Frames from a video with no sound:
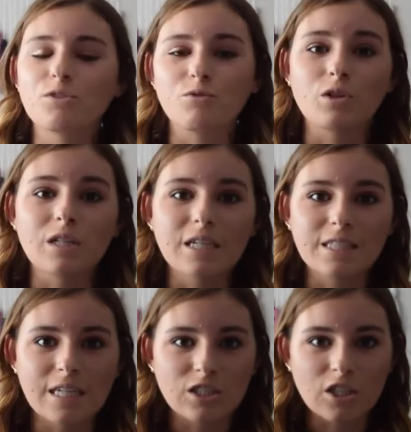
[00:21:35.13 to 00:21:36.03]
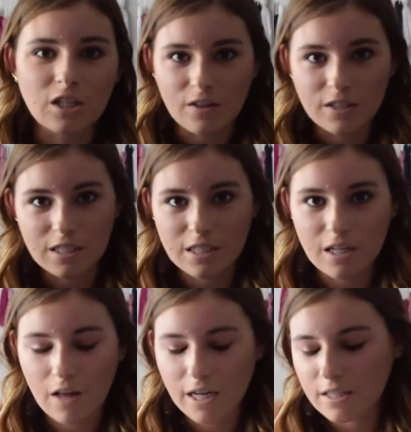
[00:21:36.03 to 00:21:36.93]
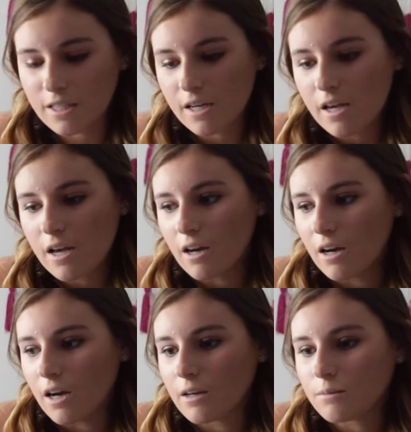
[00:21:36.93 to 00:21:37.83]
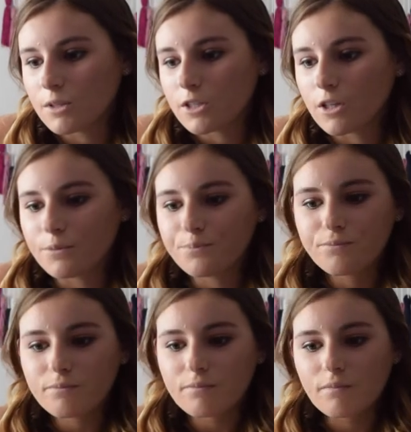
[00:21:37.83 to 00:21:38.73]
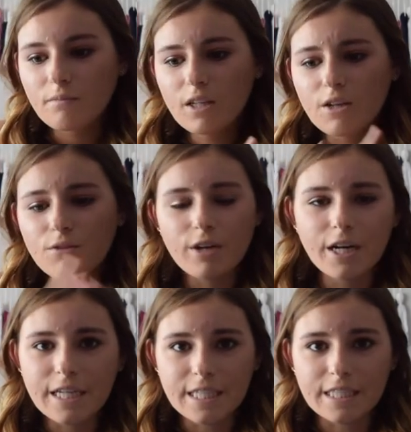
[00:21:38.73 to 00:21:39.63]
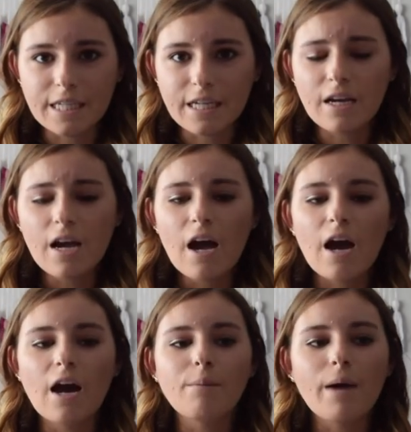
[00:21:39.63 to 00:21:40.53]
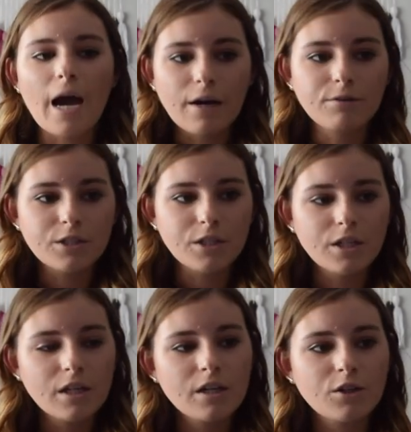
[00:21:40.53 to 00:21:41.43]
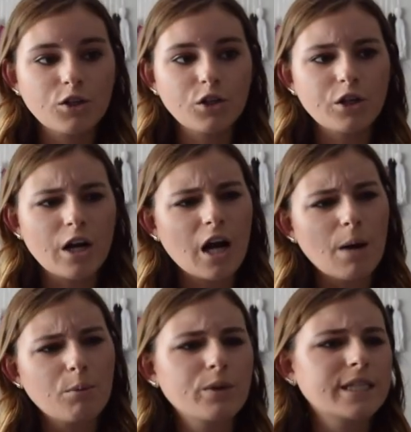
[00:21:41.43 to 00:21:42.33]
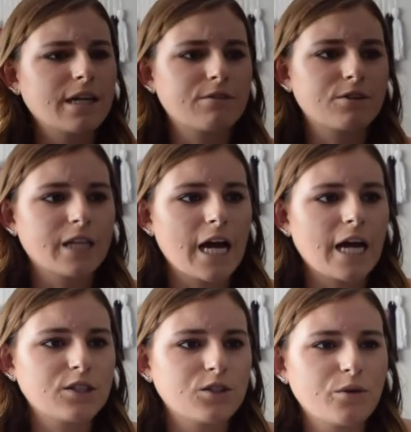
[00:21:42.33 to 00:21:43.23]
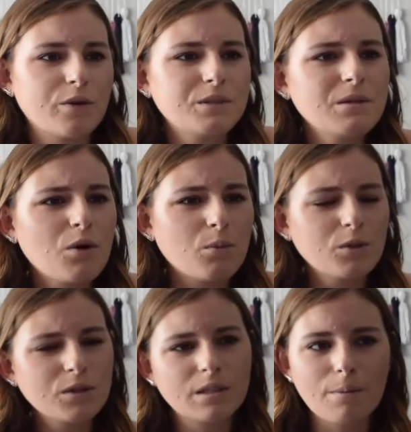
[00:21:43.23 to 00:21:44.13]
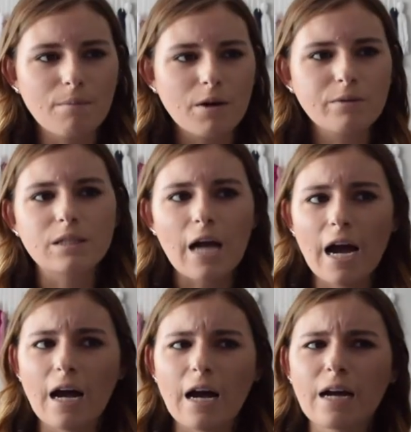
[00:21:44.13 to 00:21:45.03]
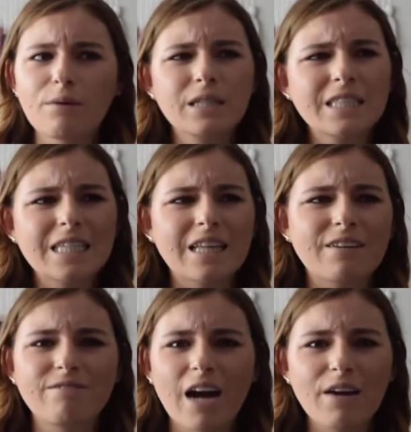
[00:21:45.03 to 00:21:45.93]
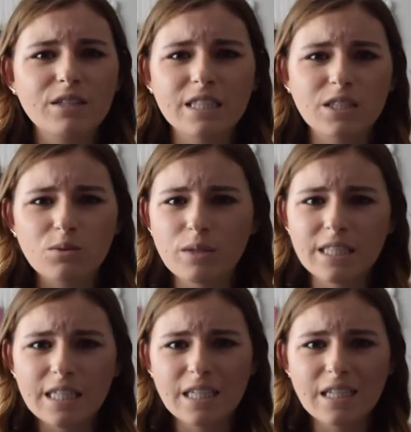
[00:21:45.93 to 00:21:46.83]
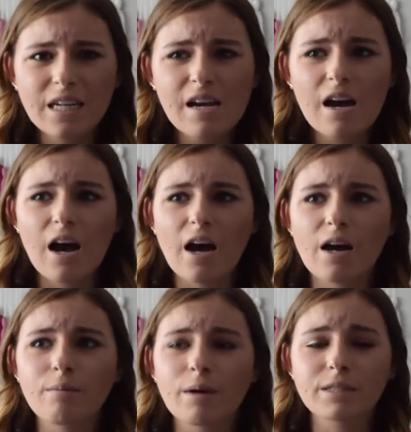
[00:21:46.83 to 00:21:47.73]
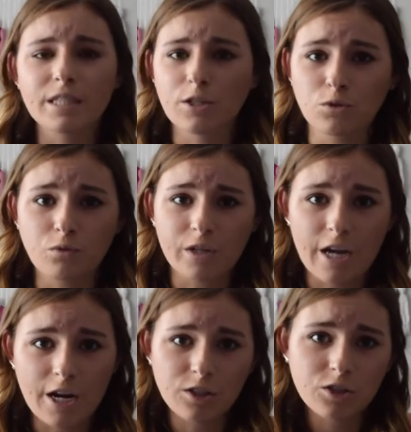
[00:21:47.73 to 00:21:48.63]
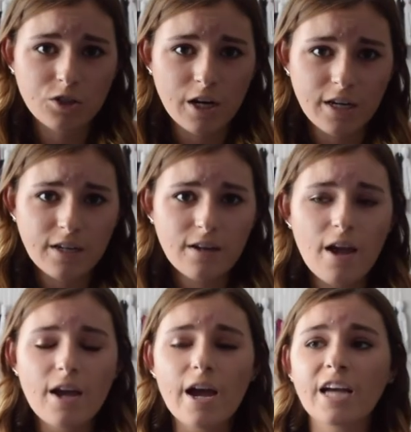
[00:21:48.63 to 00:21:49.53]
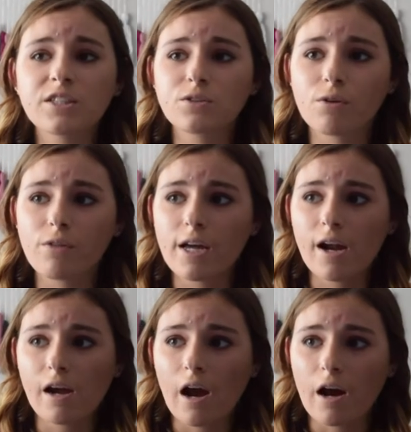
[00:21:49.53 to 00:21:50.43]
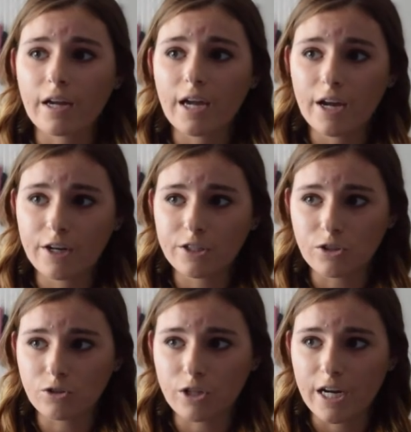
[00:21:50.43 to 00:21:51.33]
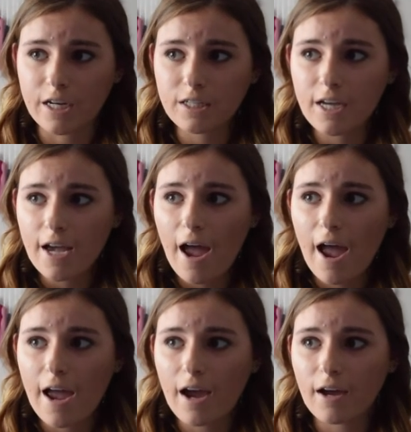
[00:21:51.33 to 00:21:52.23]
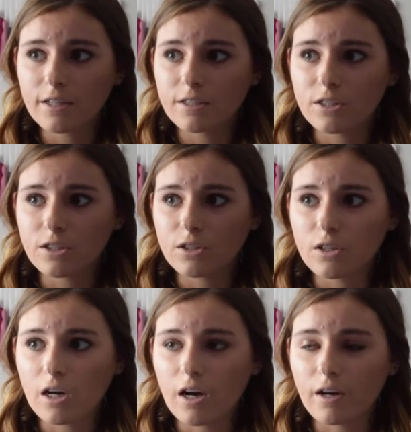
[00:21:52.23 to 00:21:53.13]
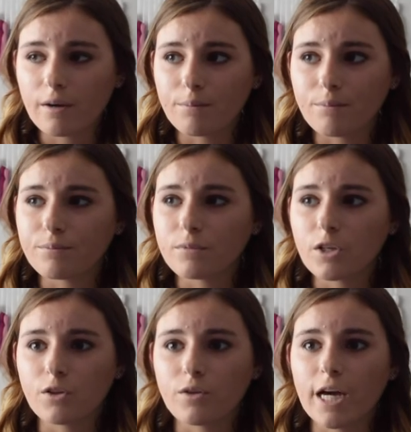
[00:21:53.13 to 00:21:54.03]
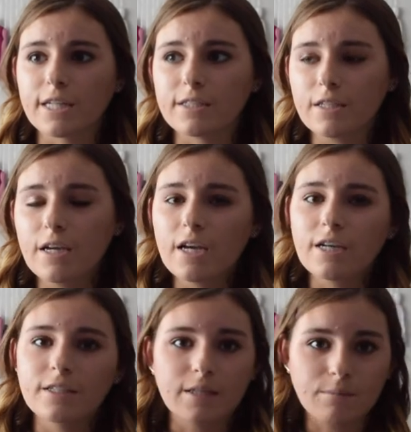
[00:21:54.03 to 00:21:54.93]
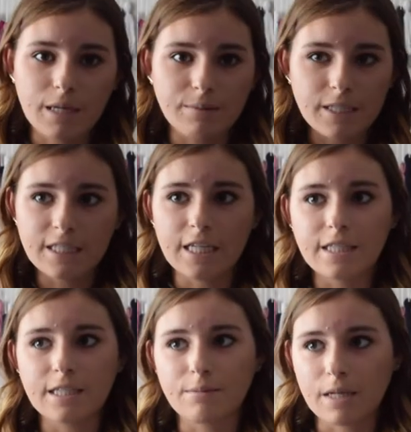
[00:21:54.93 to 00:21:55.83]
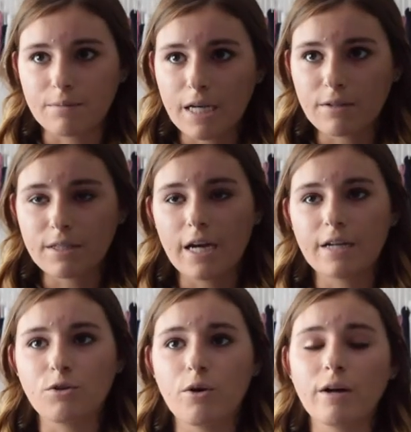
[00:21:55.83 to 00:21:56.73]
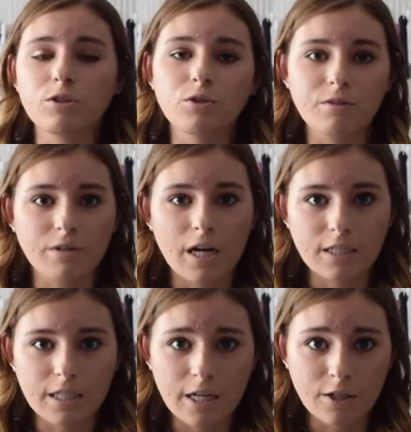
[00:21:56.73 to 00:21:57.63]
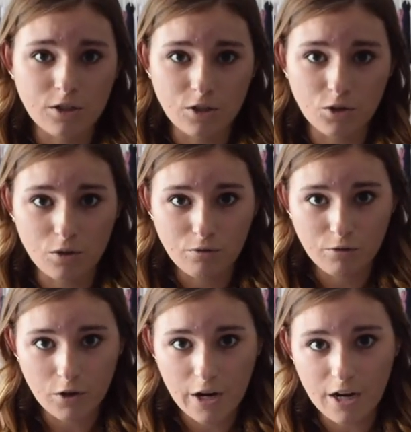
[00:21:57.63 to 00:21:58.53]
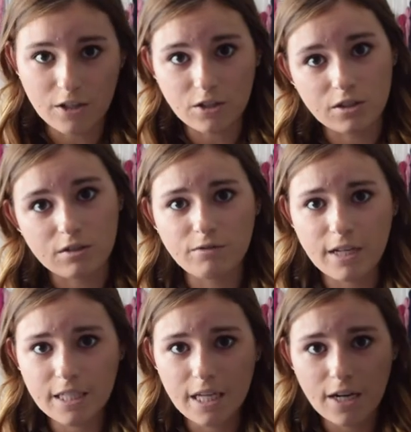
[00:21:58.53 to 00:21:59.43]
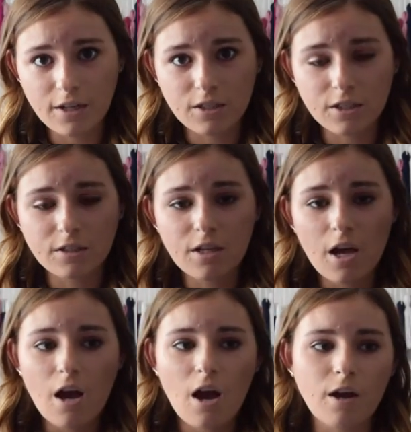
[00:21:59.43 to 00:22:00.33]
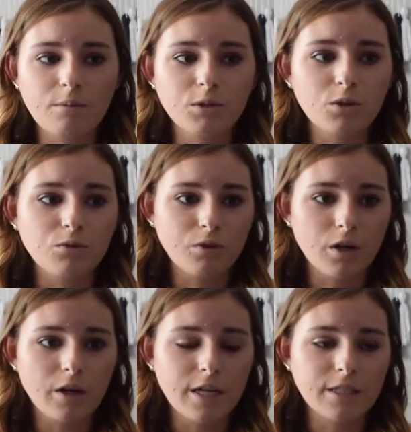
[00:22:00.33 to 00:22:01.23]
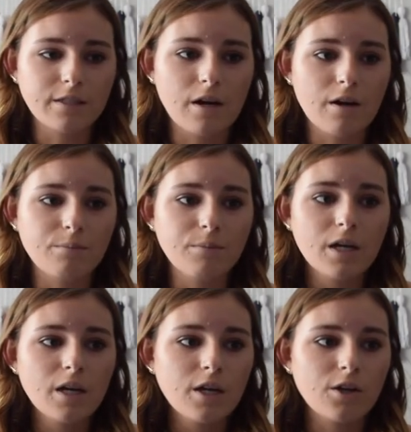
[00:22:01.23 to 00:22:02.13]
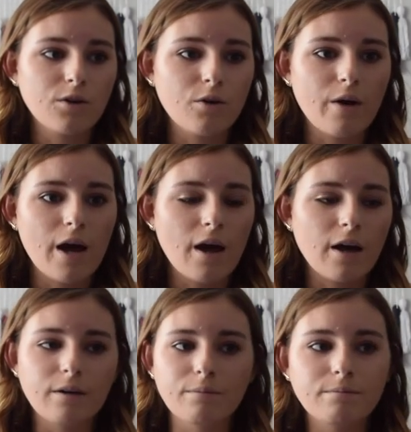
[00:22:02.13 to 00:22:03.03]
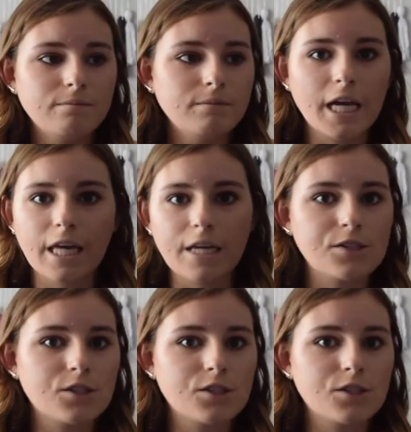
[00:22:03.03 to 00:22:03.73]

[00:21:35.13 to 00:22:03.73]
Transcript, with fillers: for the extension on the Disney lines. So very easy. After a couple weeks after that, so it was almost, it was, I want to say like 5 or 6 weeks in, I was scheduled for character training. And so then I got character trained, and you know, that's sometimes inside, sometimes outside. You have two different kinds of characters. You have fur characters and face characters. So fur is, you know, Mickey,